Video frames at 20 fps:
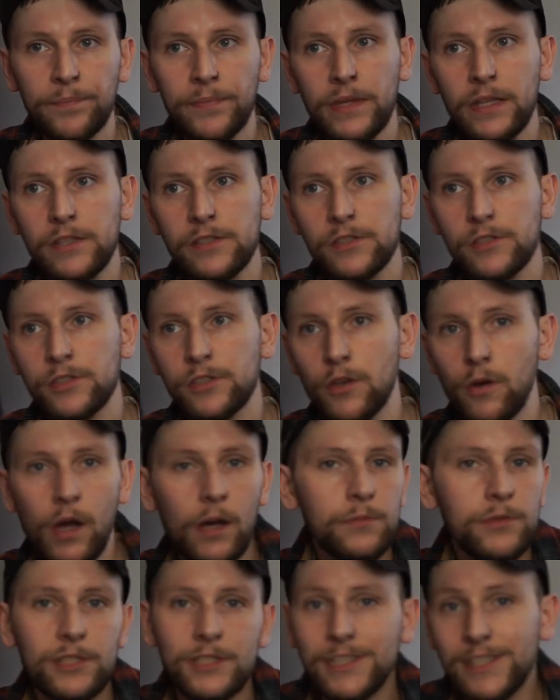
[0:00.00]
So I'm
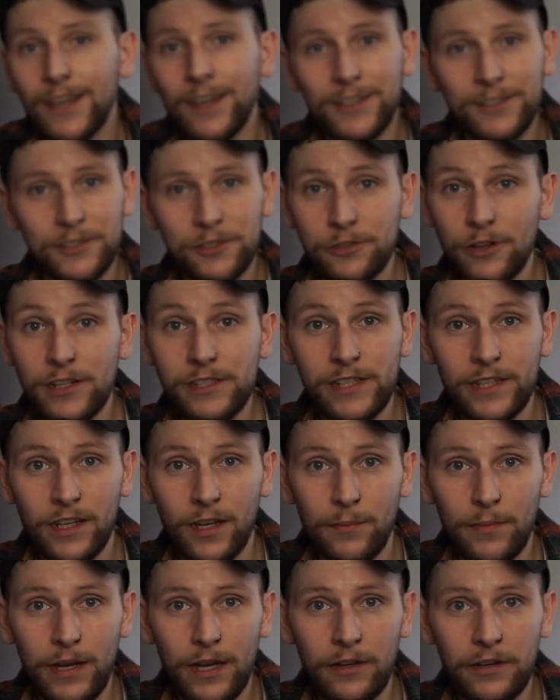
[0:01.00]
just done stressing
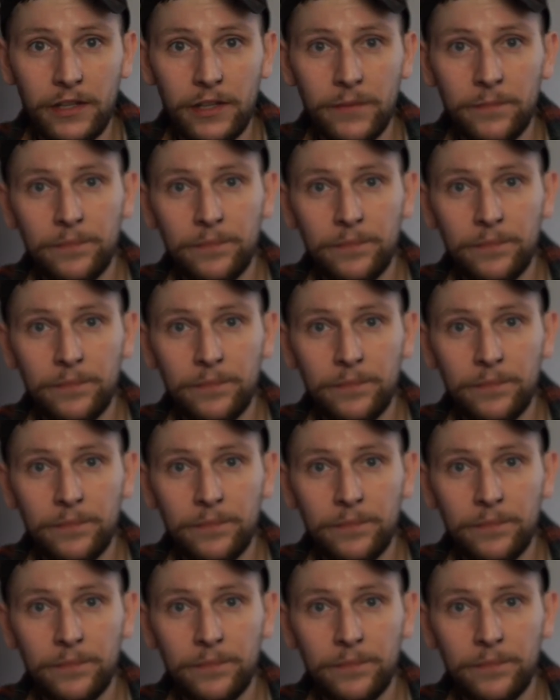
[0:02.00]
about it.